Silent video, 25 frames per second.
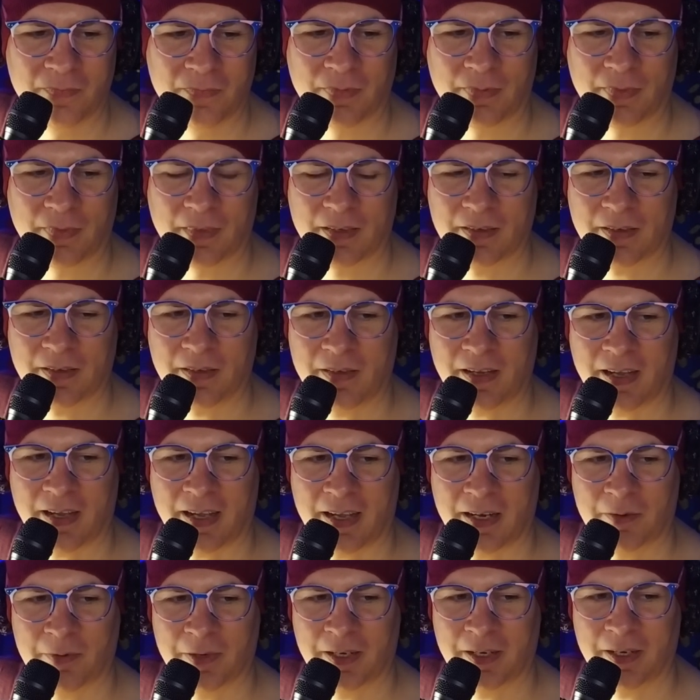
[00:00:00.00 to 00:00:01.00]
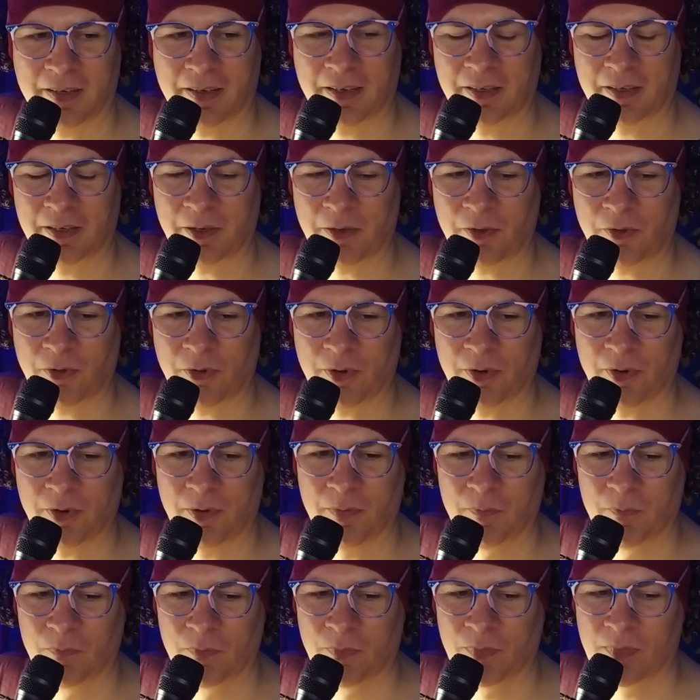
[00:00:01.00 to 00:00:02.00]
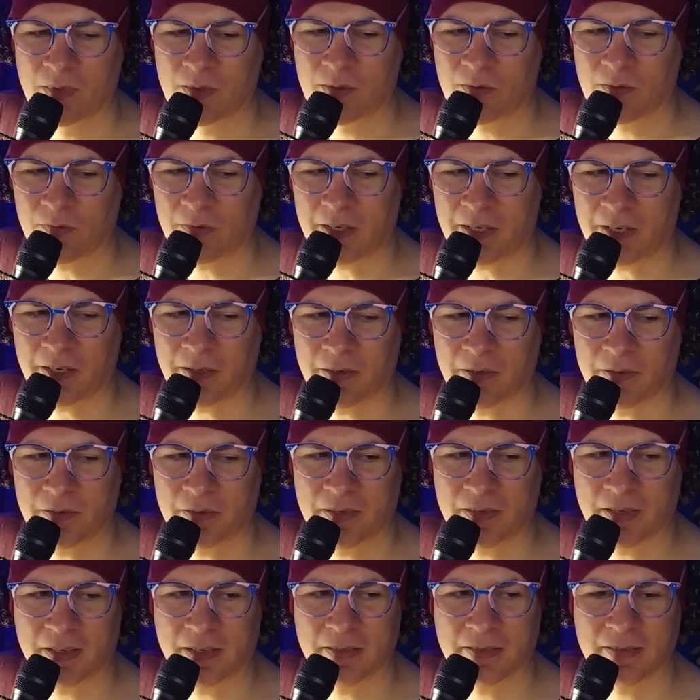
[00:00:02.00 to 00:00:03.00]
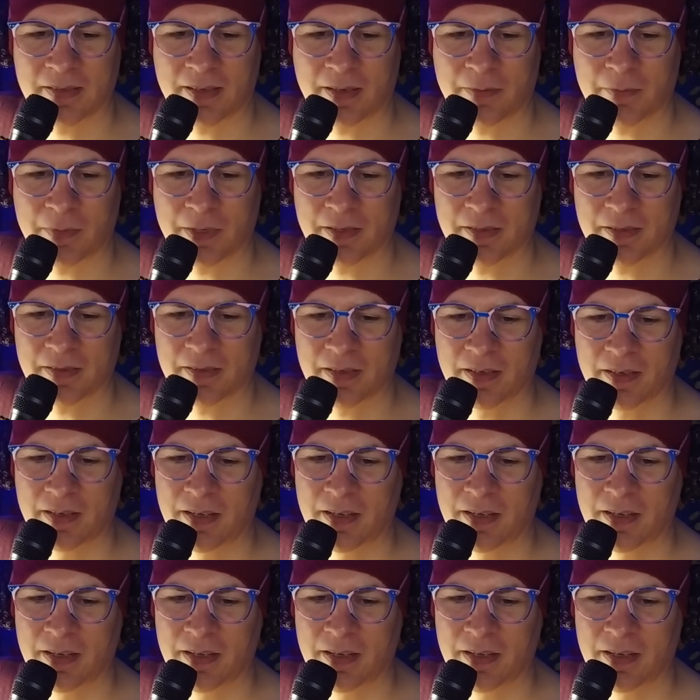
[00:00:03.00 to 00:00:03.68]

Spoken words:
Don't you hate it when you're like going through videos and someone's